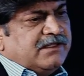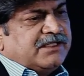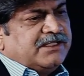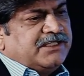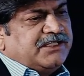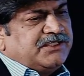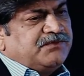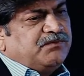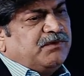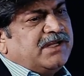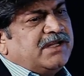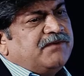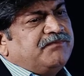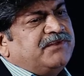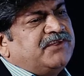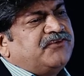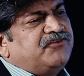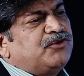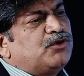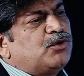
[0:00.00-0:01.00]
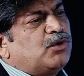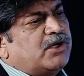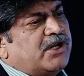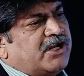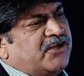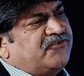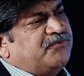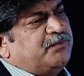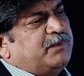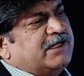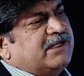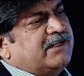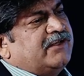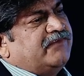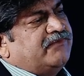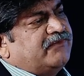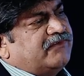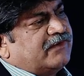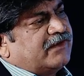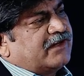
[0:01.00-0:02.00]
each one of these
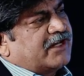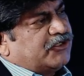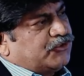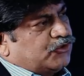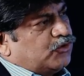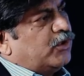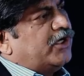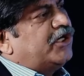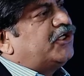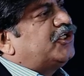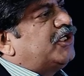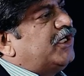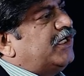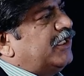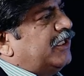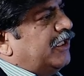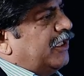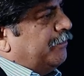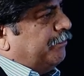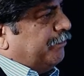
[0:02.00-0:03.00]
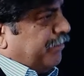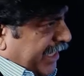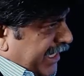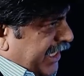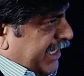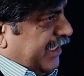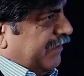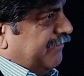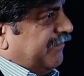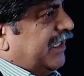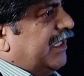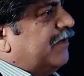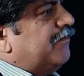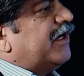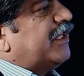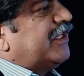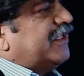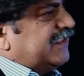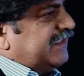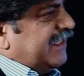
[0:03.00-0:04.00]
neurotransmitters restoration in the brain,
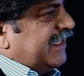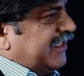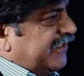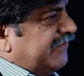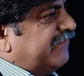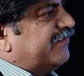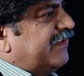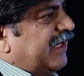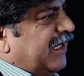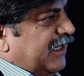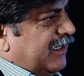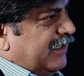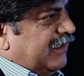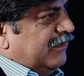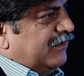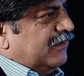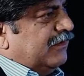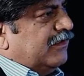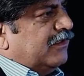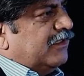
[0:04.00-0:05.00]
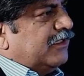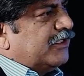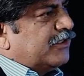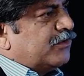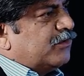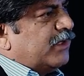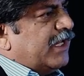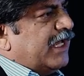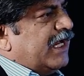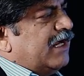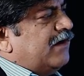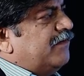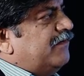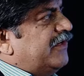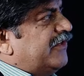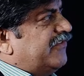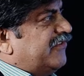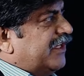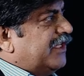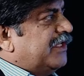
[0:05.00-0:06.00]
whenever there is an insult, it could have
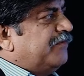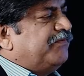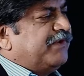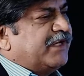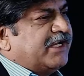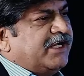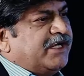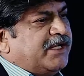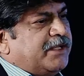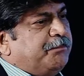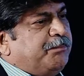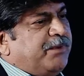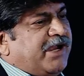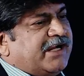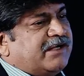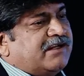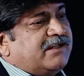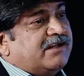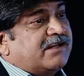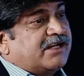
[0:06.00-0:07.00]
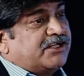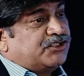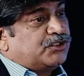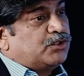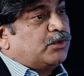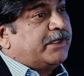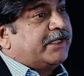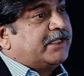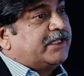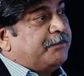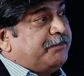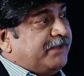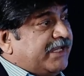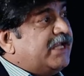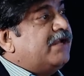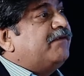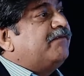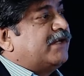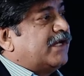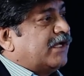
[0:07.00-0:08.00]
a significant impact on restoring the
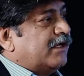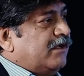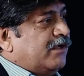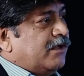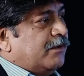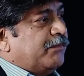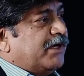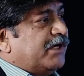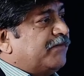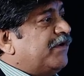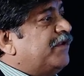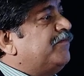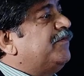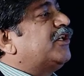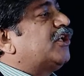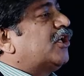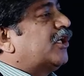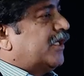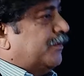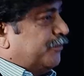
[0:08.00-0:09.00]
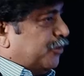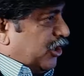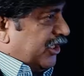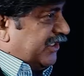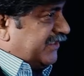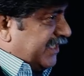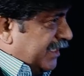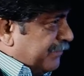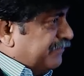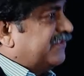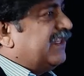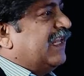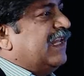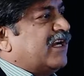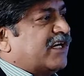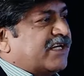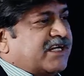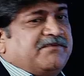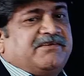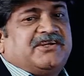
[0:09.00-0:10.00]
behavior, but when we talk about the stem cell
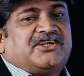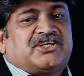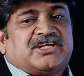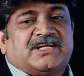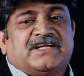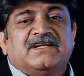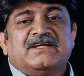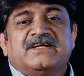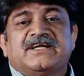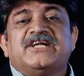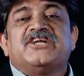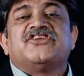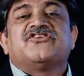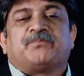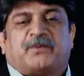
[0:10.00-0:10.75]
activation, it is